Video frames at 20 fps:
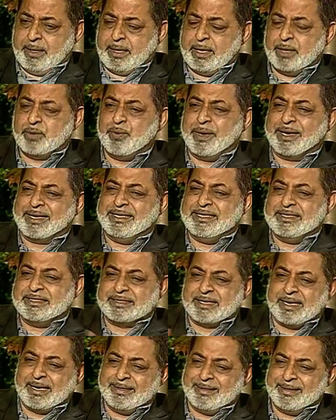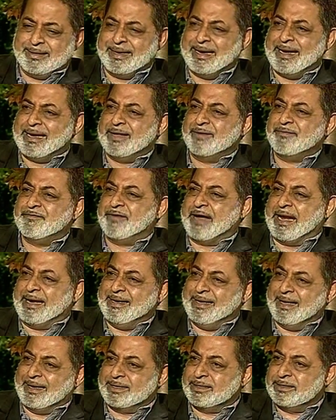I quickly started getting
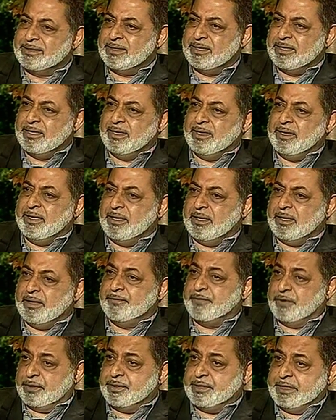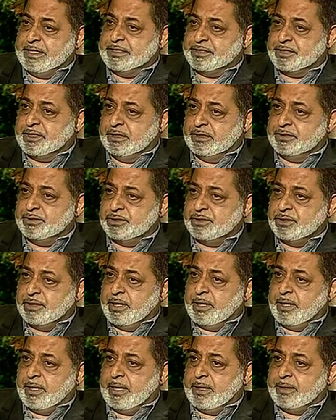funding uh, for the research,
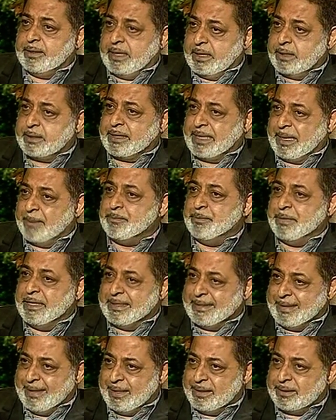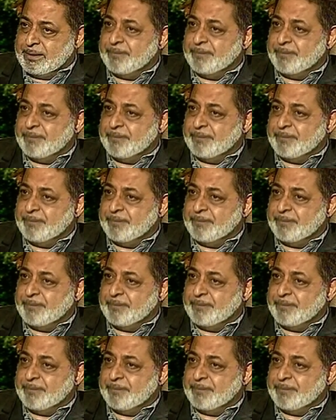and that kept me there.